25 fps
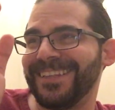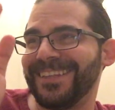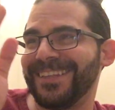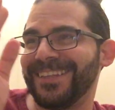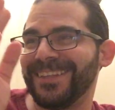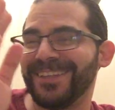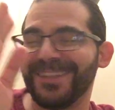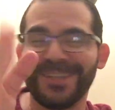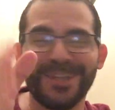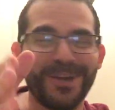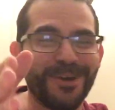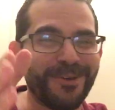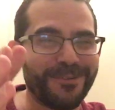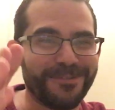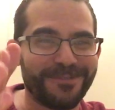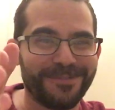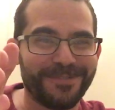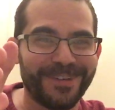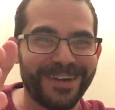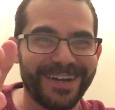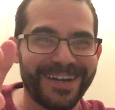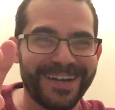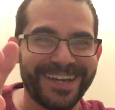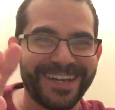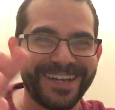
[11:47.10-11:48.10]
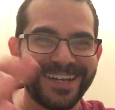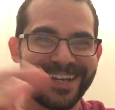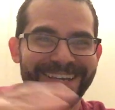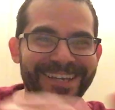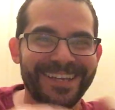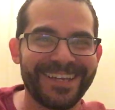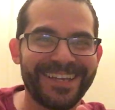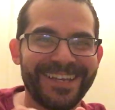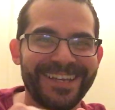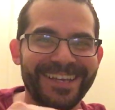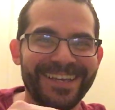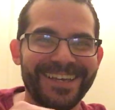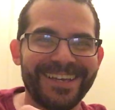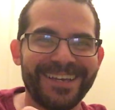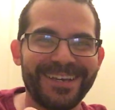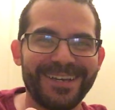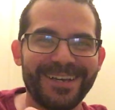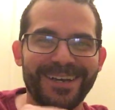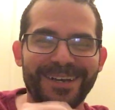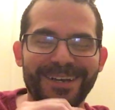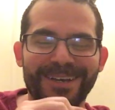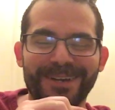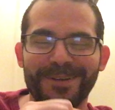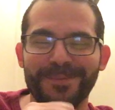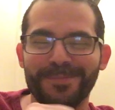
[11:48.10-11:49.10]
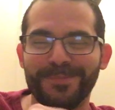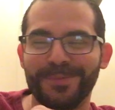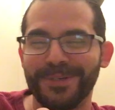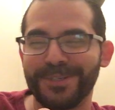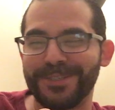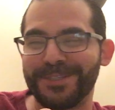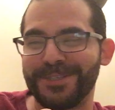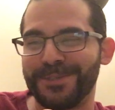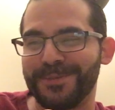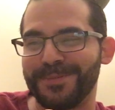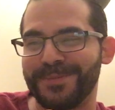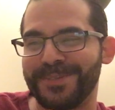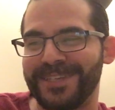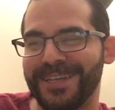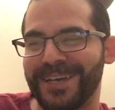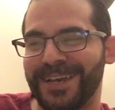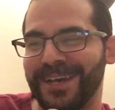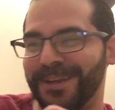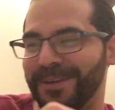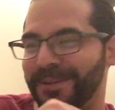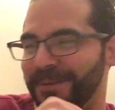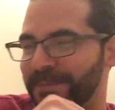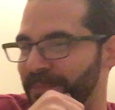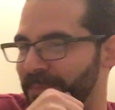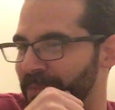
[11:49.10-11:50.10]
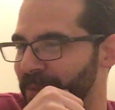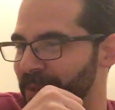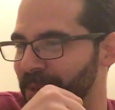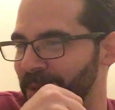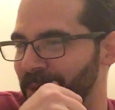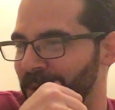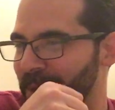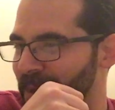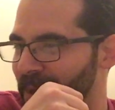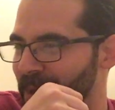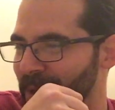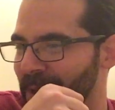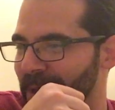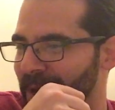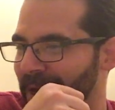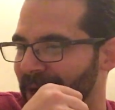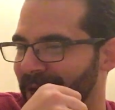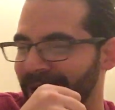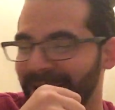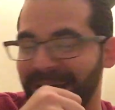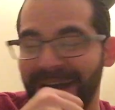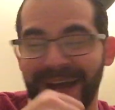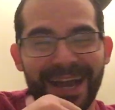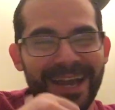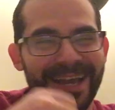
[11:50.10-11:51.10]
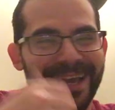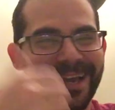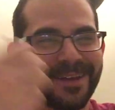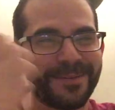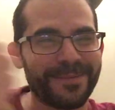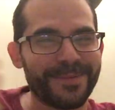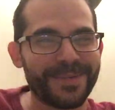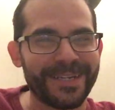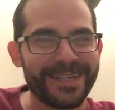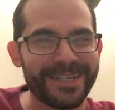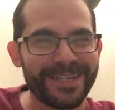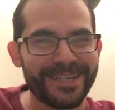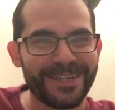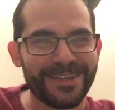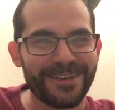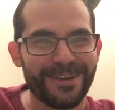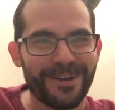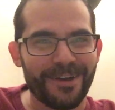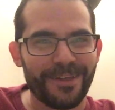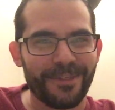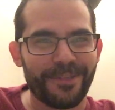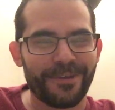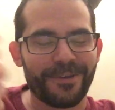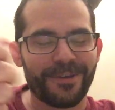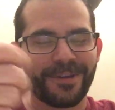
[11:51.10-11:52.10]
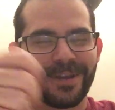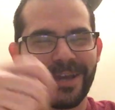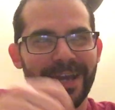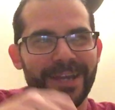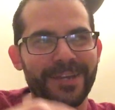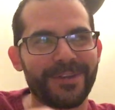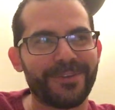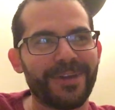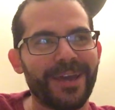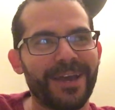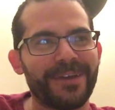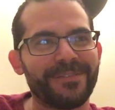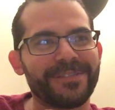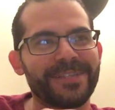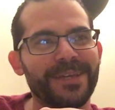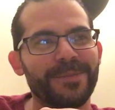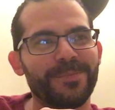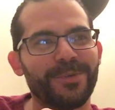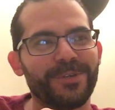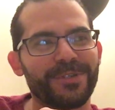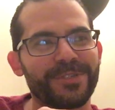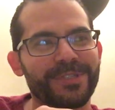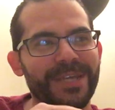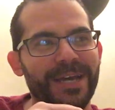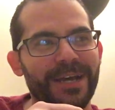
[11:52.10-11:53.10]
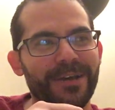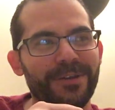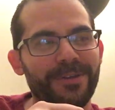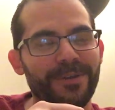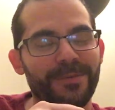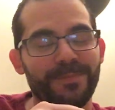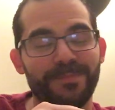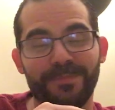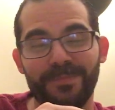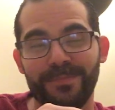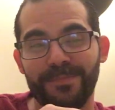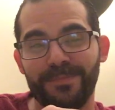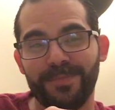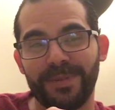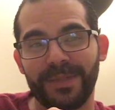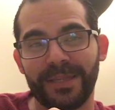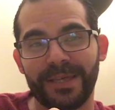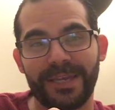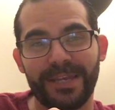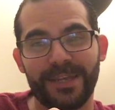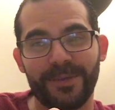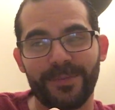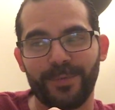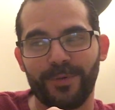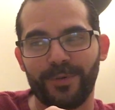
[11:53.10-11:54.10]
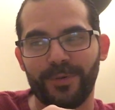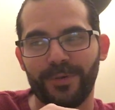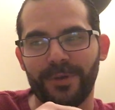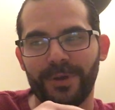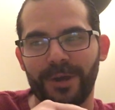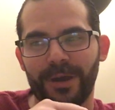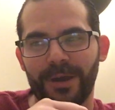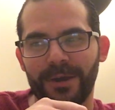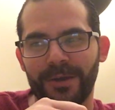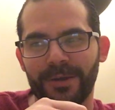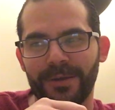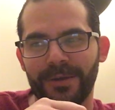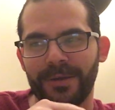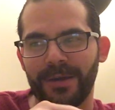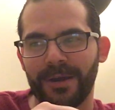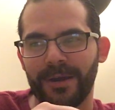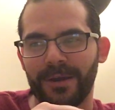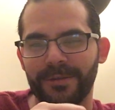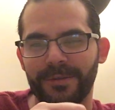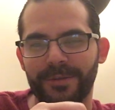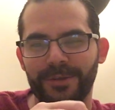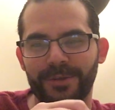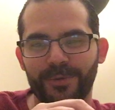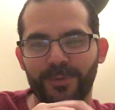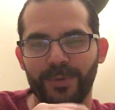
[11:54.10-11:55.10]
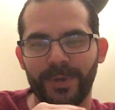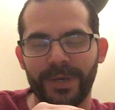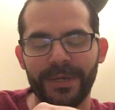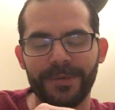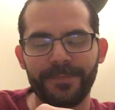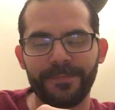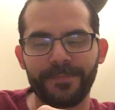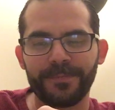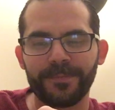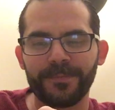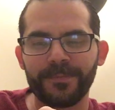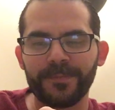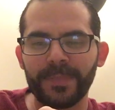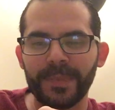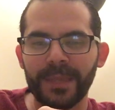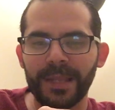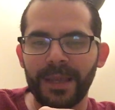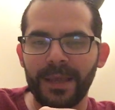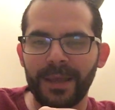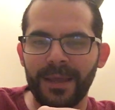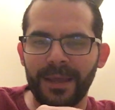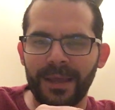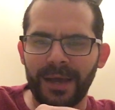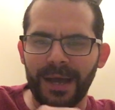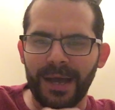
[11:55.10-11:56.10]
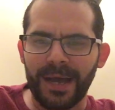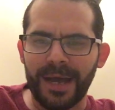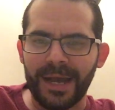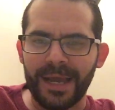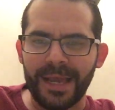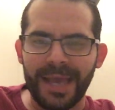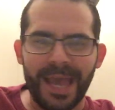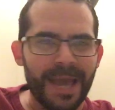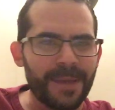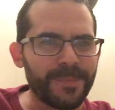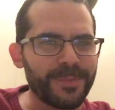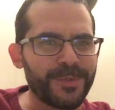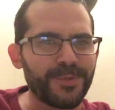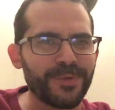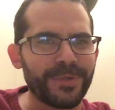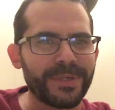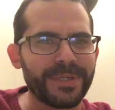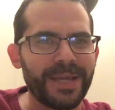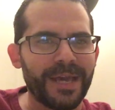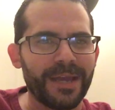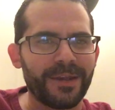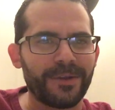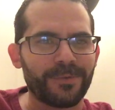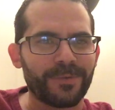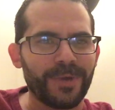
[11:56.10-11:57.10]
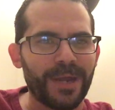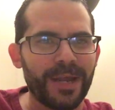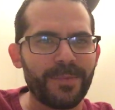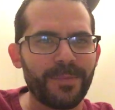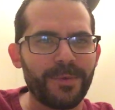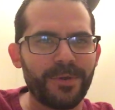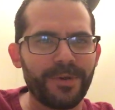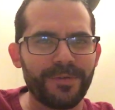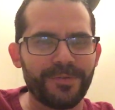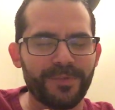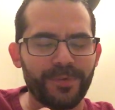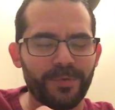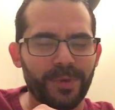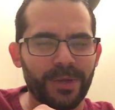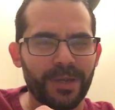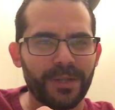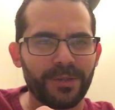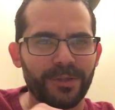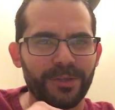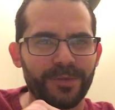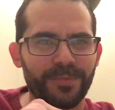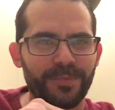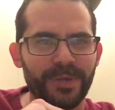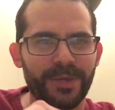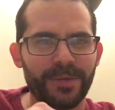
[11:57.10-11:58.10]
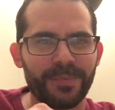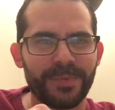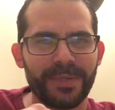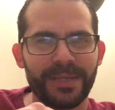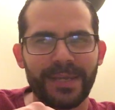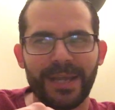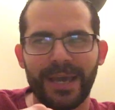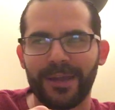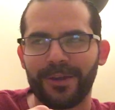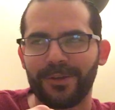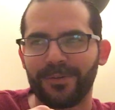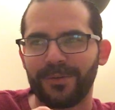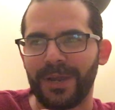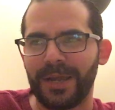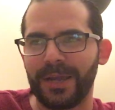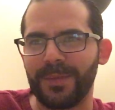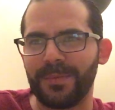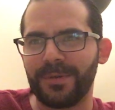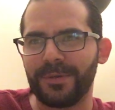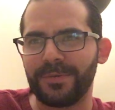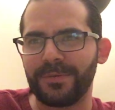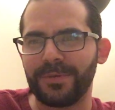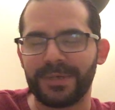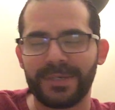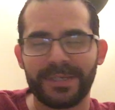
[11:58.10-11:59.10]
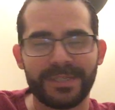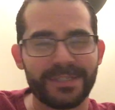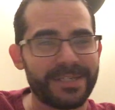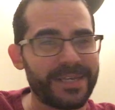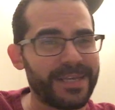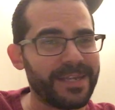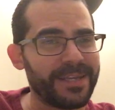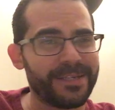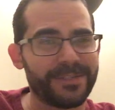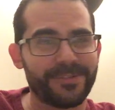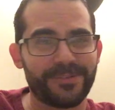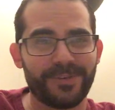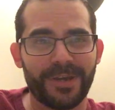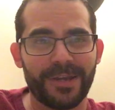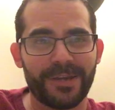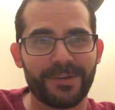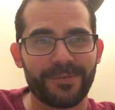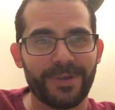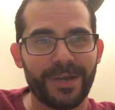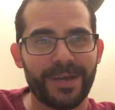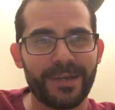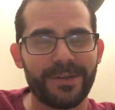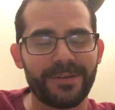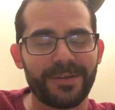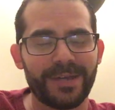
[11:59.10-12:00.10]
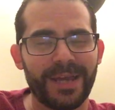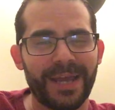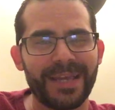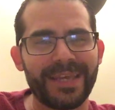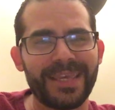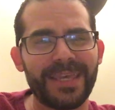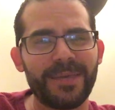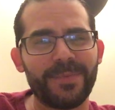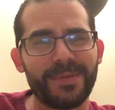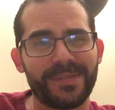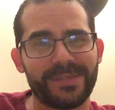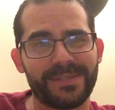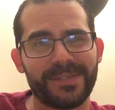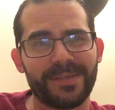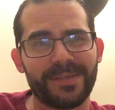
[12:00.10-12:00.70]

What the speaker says: lo-fi booktube channel, I am an indie author. I do have 10 books out. Plenty more are on their way. I am doing NaNoWriMo. If you want to look me up in NaNoWriMo, JD Estrada Writer. I keep it